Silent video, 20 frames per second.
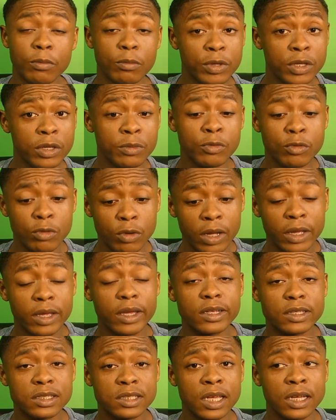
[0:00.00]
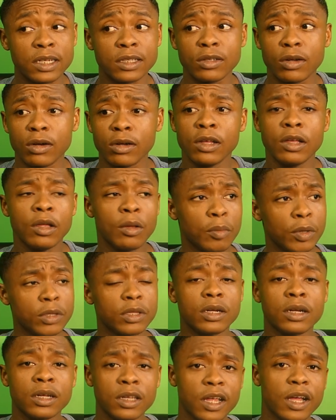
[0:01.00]
people, against Sagna, but
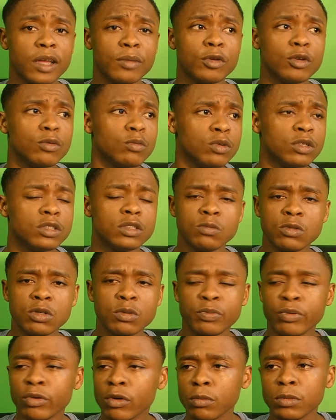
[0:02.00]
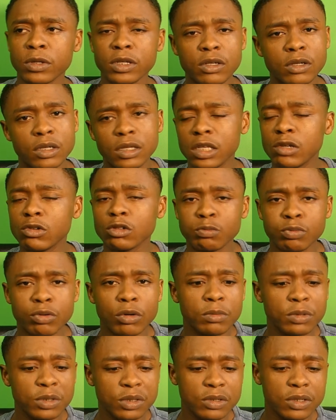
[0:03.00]
the climate was he was probably
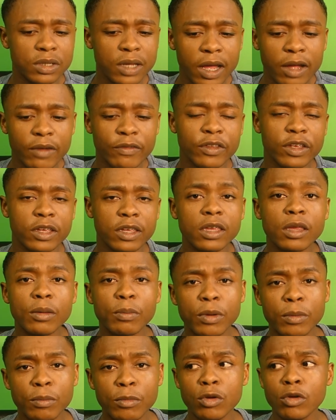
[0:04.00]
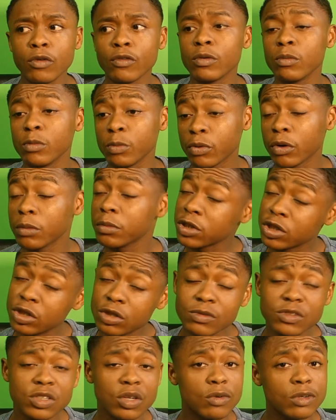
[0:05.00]
going to have to keep it moving. Probably should
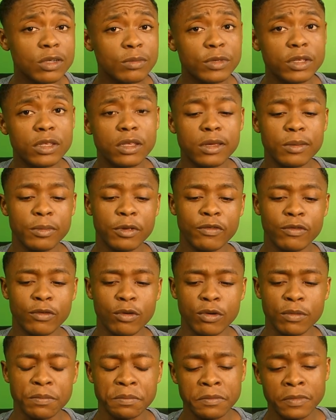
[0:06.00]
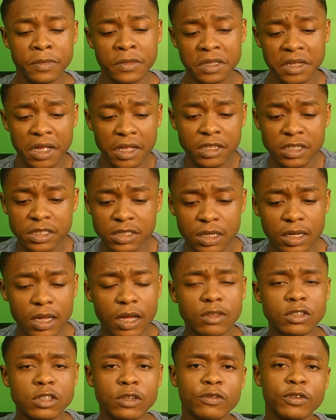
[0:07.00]
have sold him a year before. And he's
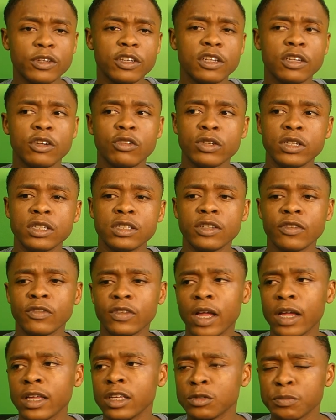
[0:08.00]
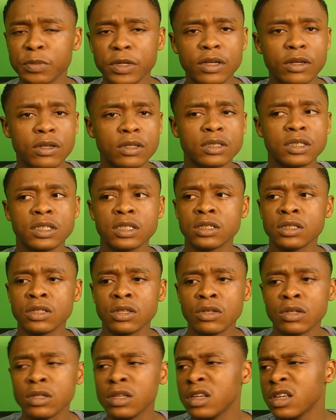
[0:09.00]
allowed to feel aggrieved if that. He's been
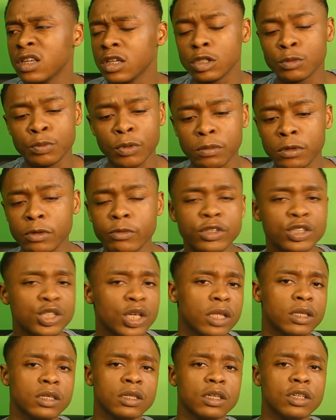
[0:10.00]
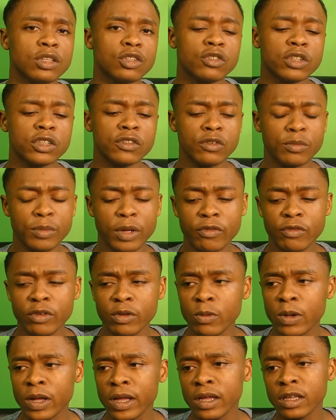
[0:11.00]
consistent. He's probably rejected interest from
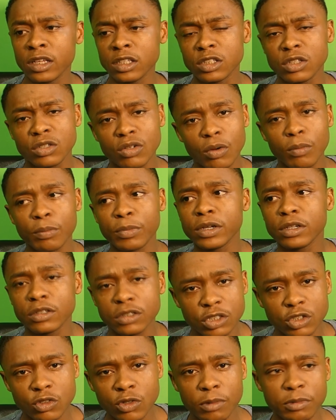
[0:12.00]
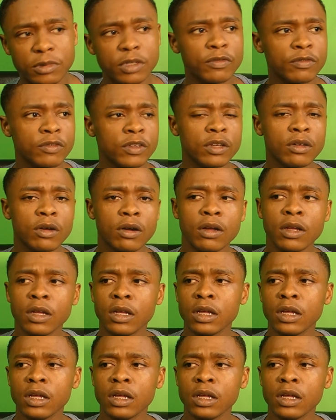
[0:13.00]
everywhere. He's not been a disruptive figure.